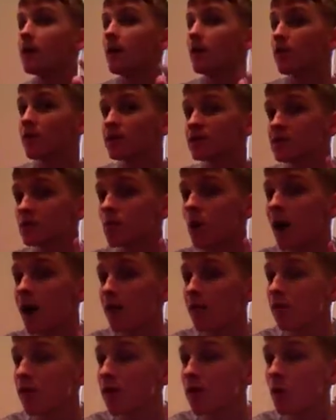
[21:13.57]
Now, this is what
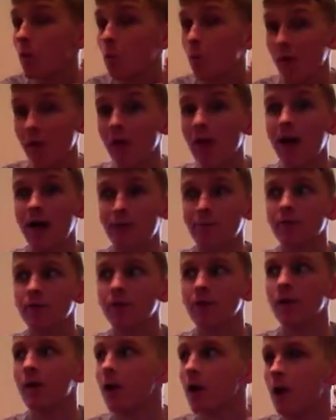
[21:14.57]
I think will
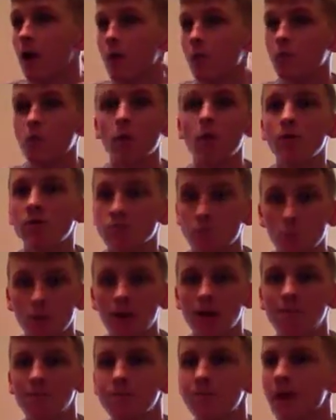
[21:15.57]
happen. Rollins will
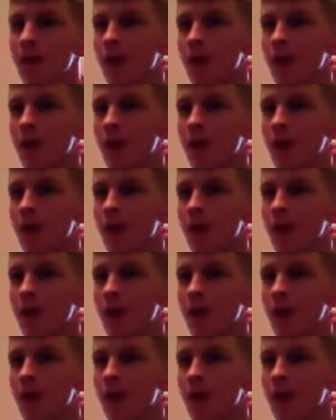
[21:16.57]
win.